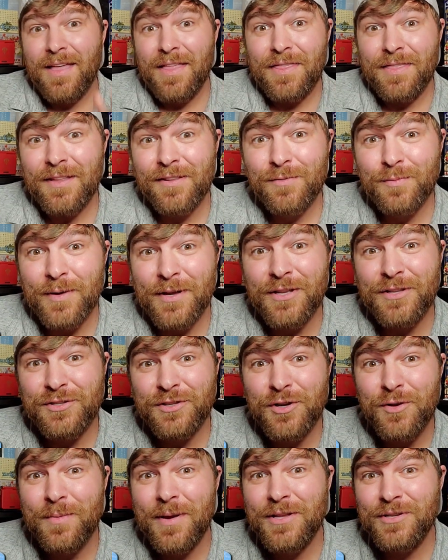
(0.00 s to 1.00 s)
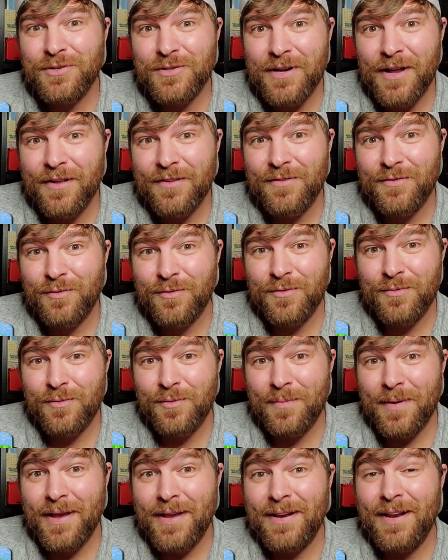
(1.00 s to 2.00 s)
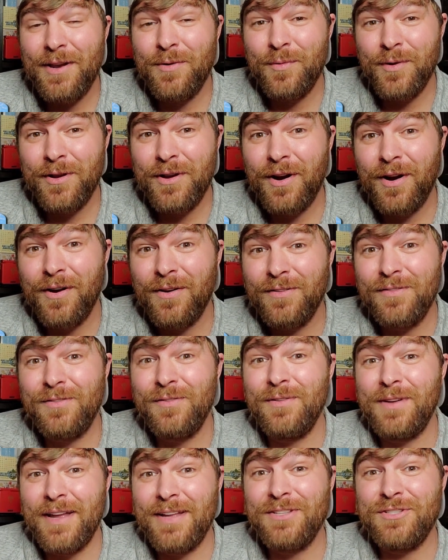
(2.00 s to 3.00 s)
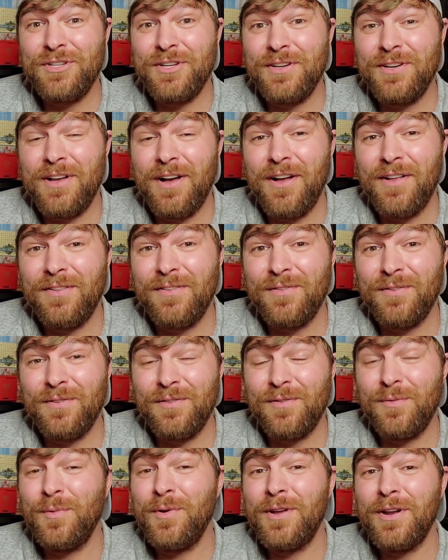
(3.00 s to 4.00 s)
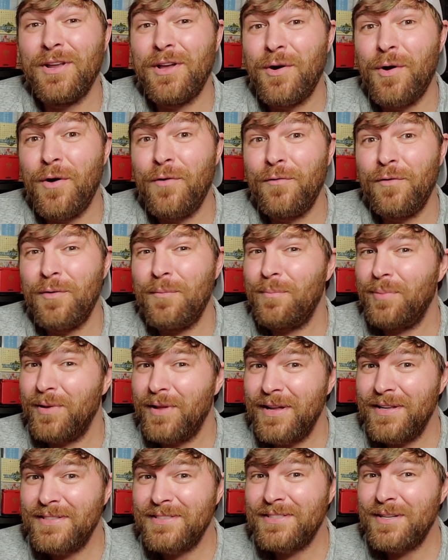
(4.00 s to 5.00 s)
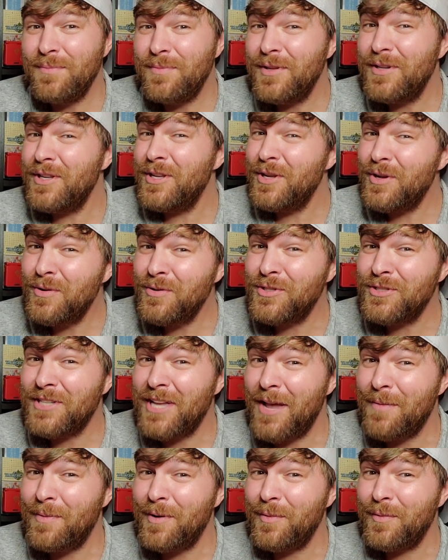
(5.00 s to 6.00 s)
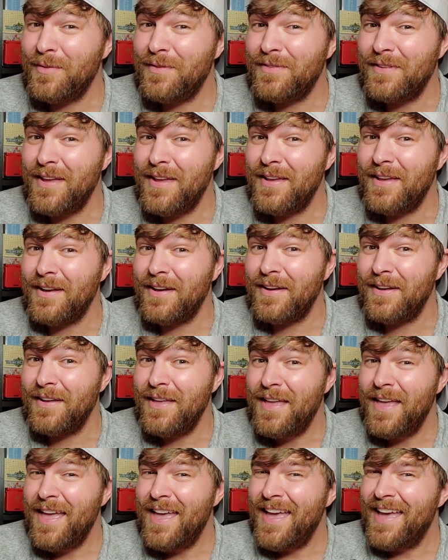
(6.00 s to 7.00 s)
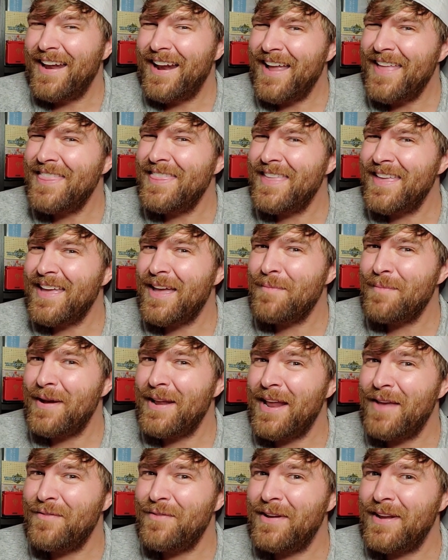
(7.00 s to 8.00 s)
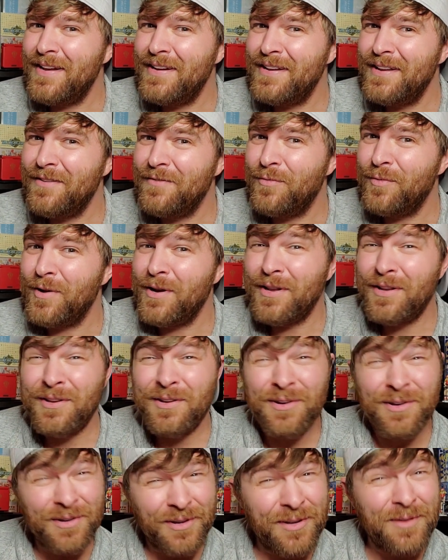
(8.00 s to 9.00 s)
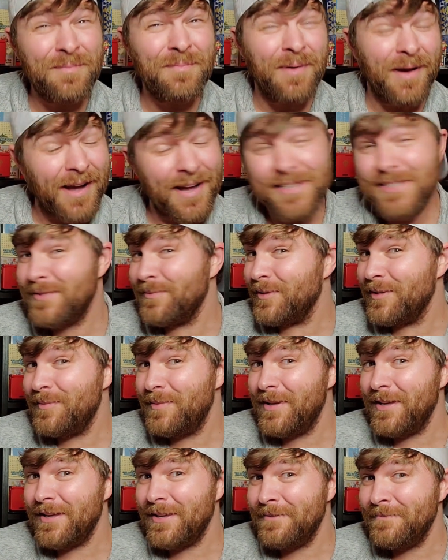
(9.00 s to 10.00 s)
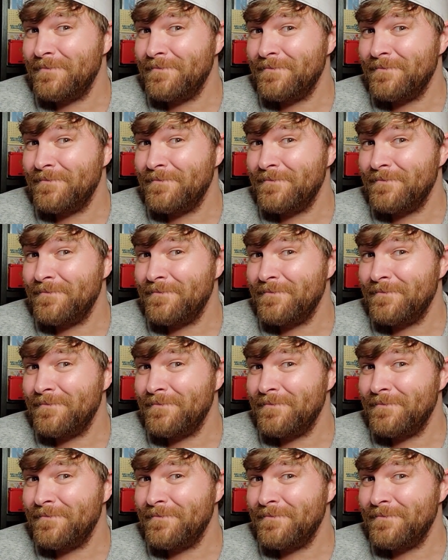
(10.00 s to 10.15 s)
This week, two major announcements were made in regards to next-gen consoles, and we're going to go over it. Plus, something huge is happening with SEGA, and I think I might have an idea of what it could possibly be.